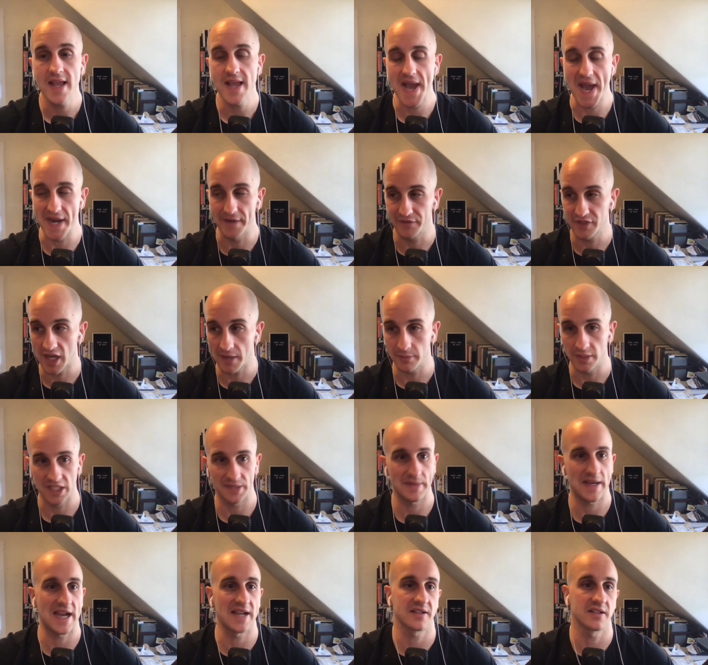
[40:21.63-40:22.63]
out of tumbling
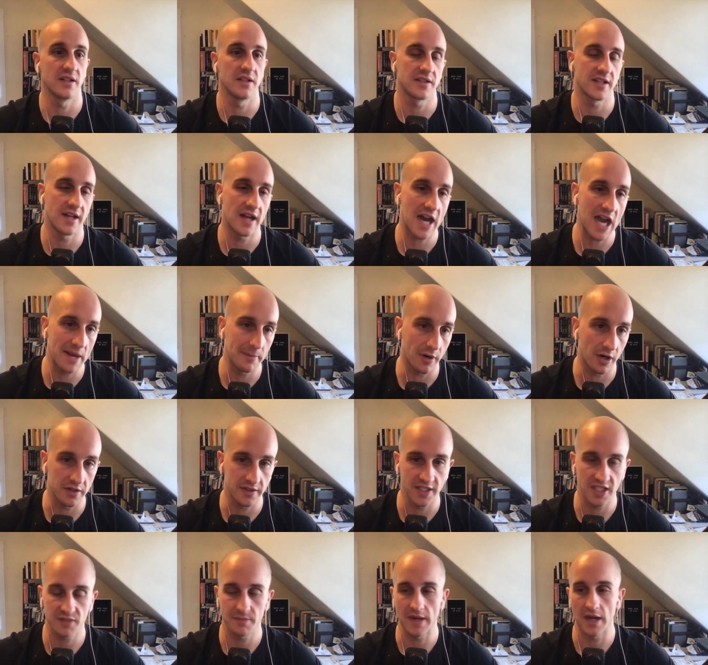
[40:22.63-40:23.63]
passes and high bar
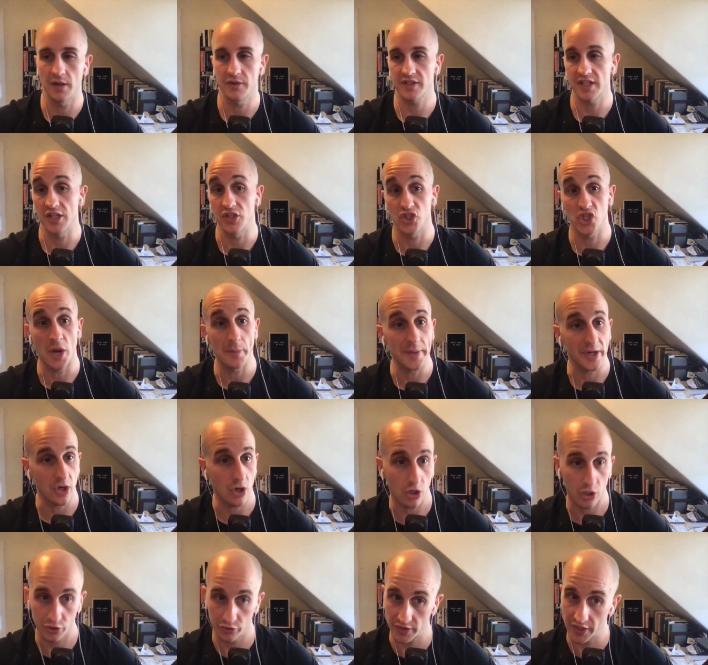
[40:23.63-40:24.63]
dismounts and jumping
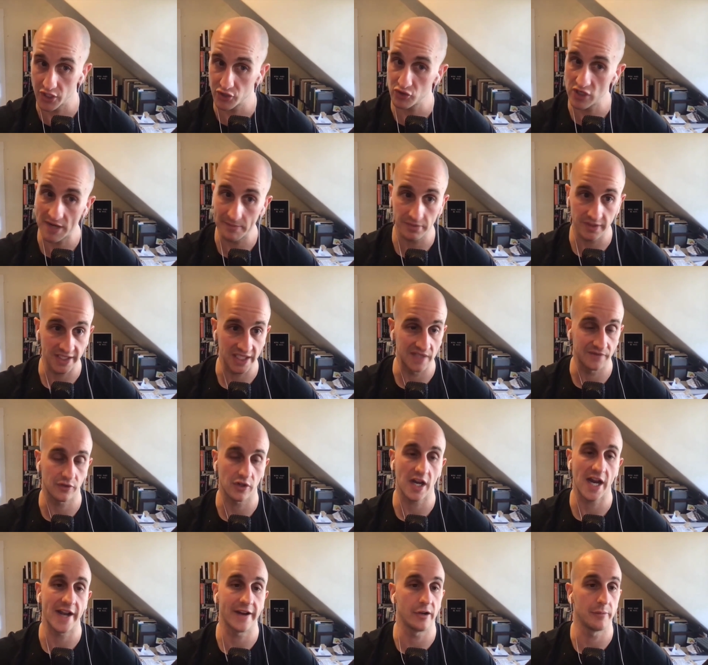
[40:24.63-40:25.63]
harder on the trampoline for
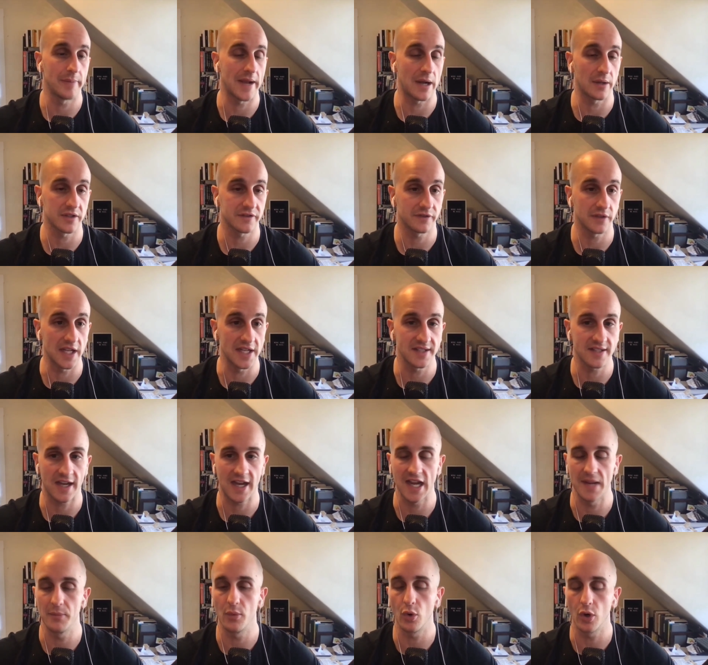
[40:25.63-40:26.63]
higher bounce flight
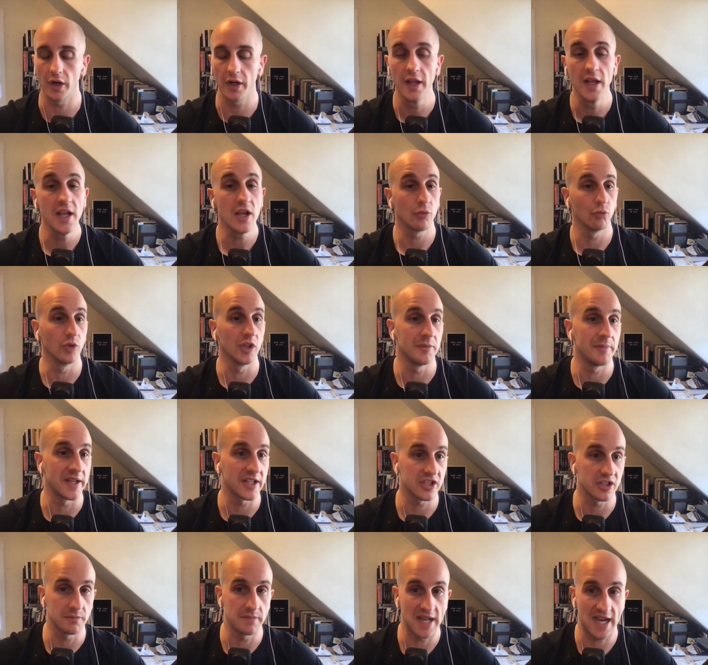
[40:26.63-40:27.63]
time, or rhythmic
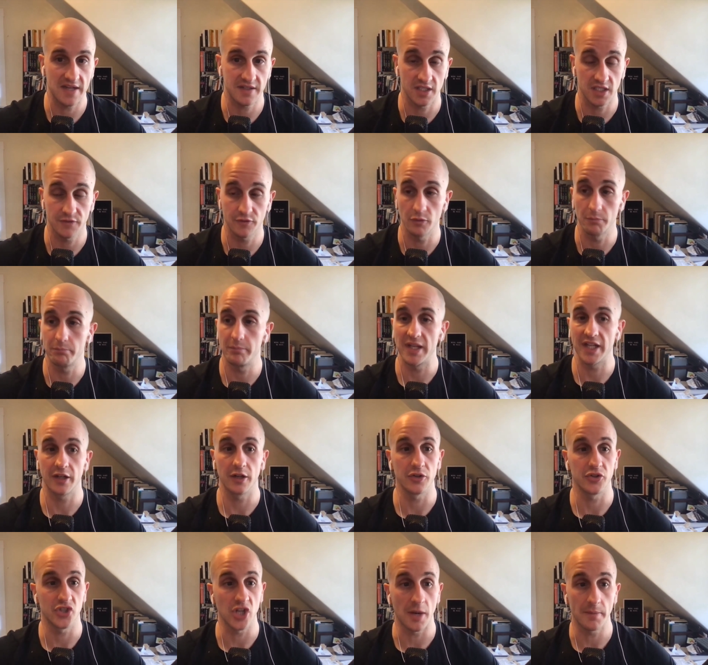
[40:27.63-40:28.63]
gymnastics for bigger
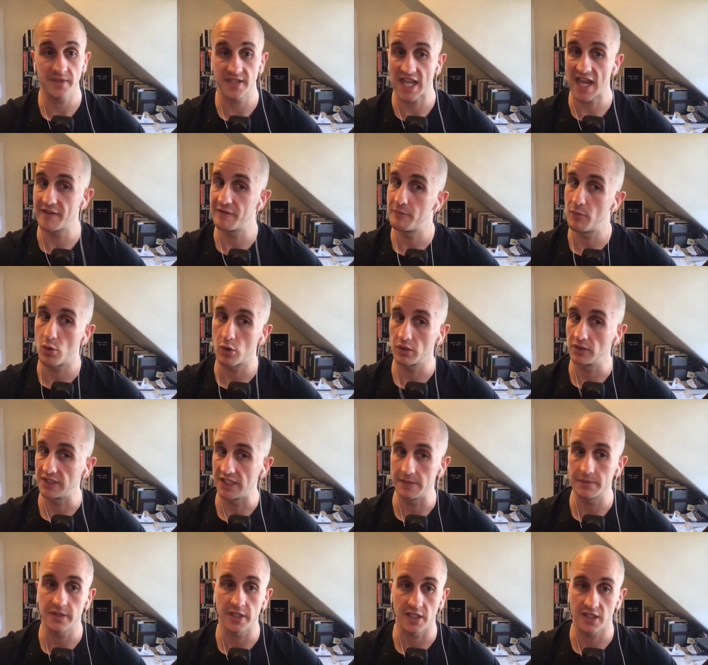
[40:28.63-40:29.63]
jumps to have more
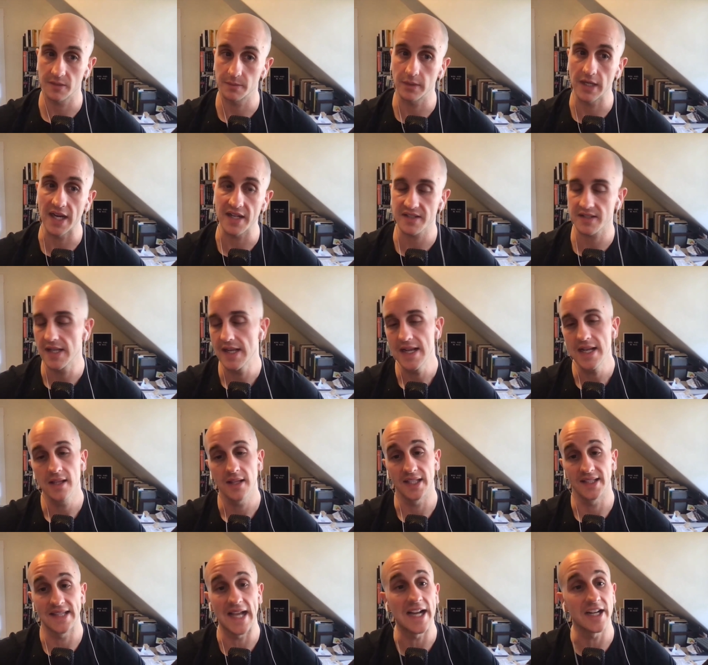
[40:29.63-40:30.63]
leaps expressed.
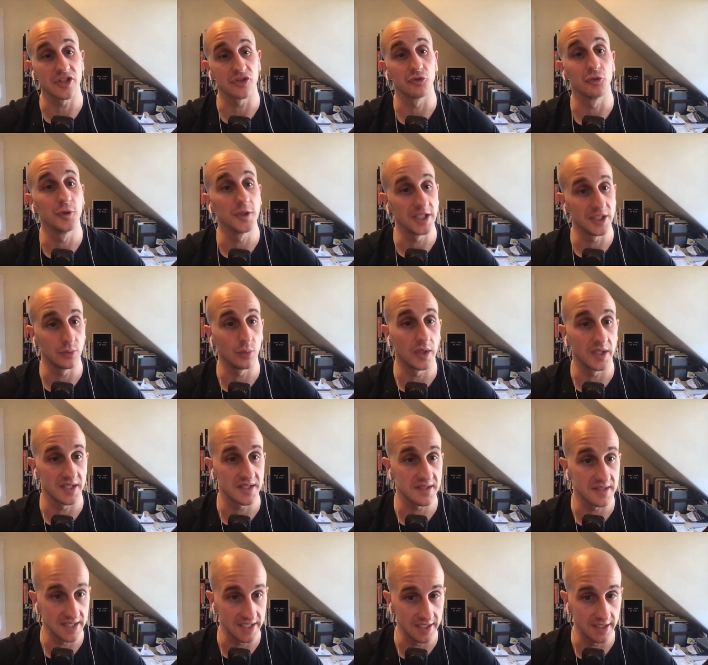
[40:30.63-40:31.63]
Like that is really what is
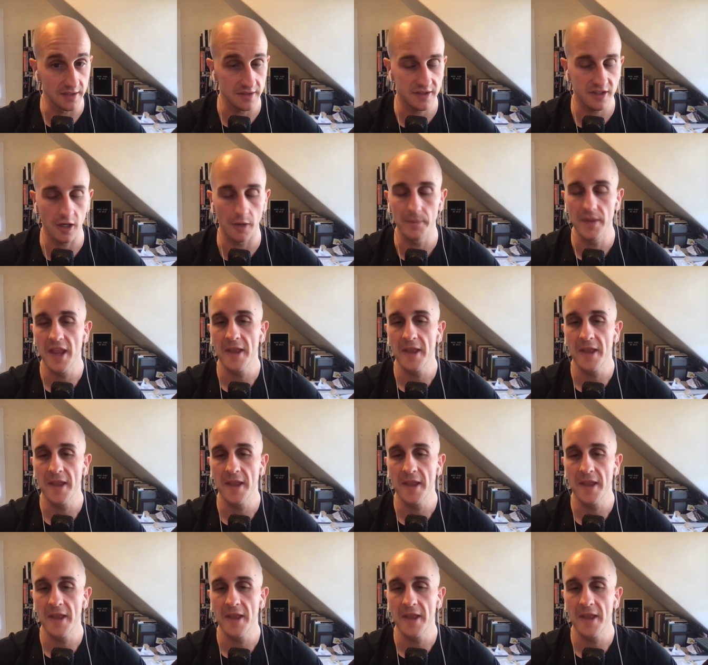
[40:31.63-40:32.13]
needed. So